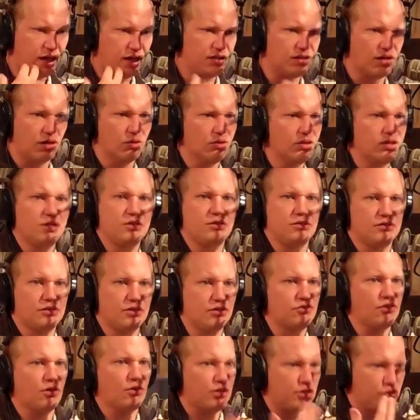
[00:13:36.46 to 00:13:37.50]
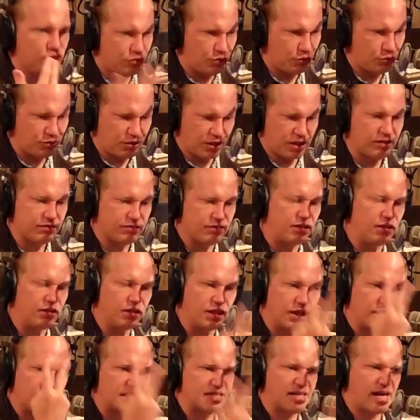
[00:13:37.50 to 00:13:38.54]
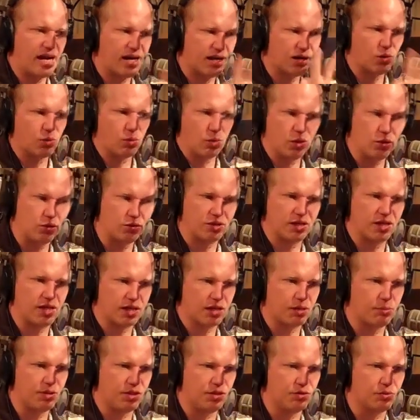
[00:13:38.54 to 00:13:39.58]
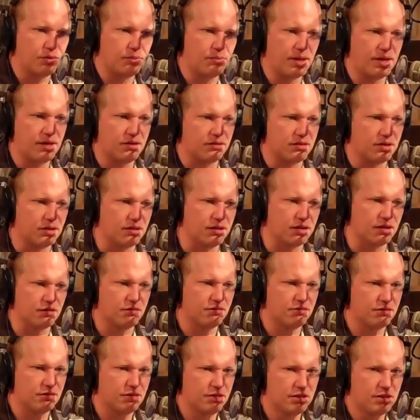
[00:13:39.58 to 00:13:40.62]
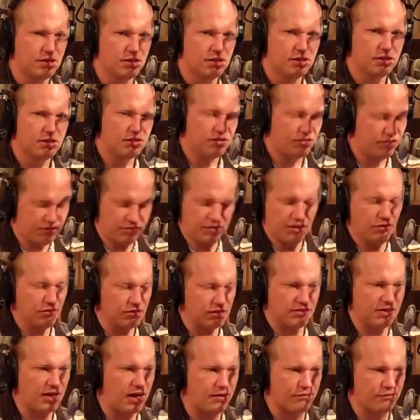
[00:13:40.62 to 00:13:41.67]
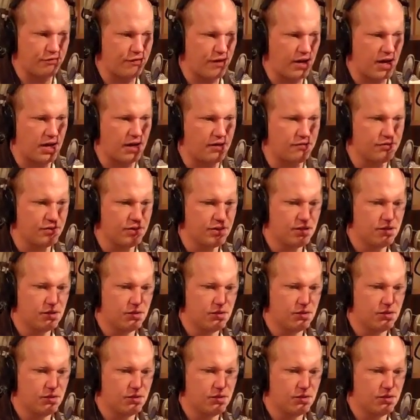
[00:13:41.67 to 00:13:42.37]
and the only there's only two things in the entire world that I could be doing better than this. It's still the top 5.